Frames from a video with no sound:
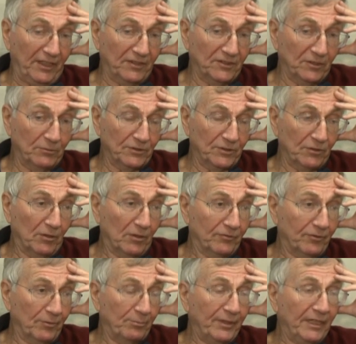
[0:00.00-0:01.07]
There was an
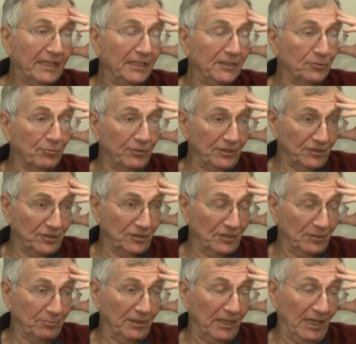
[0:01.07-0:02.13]
awful big increase in
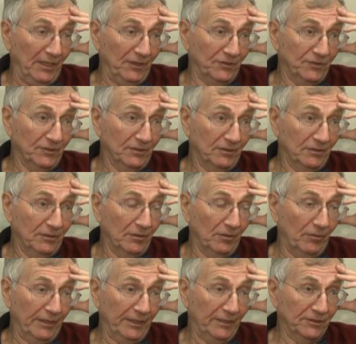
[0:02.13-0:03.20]
supplies
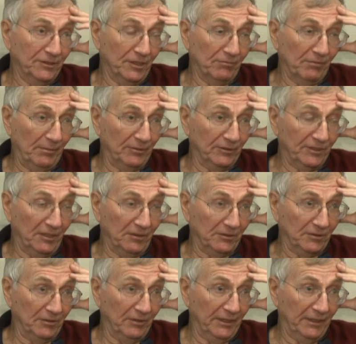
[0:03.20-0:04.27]
going into the rebel
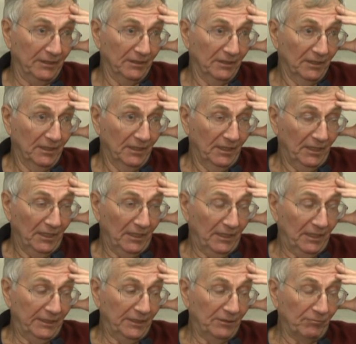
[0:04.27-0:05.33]
territory.
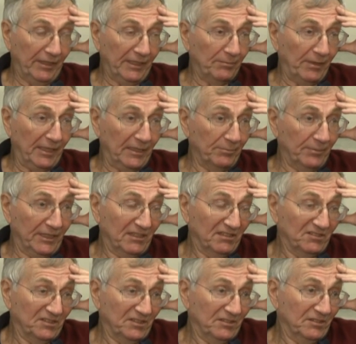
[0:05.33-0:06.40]
I didn't write about it
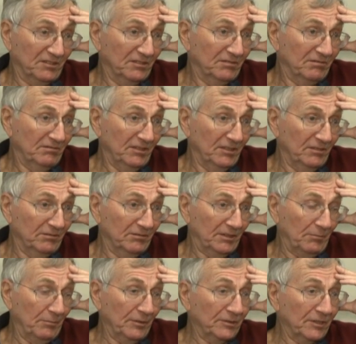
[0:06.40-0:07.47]
because it
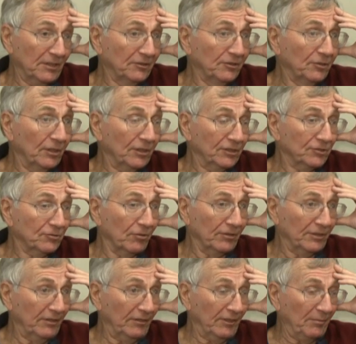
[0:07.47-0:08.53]
was an
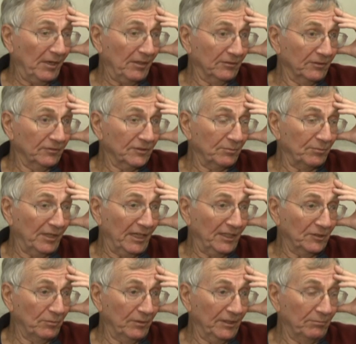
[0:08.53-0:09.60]
extraordinary amount of
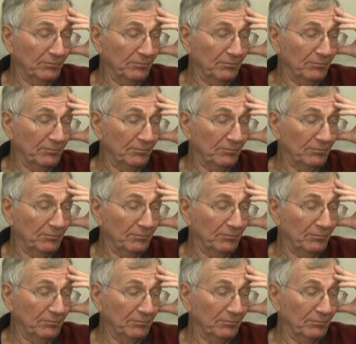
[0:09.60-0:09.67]
supplies went in.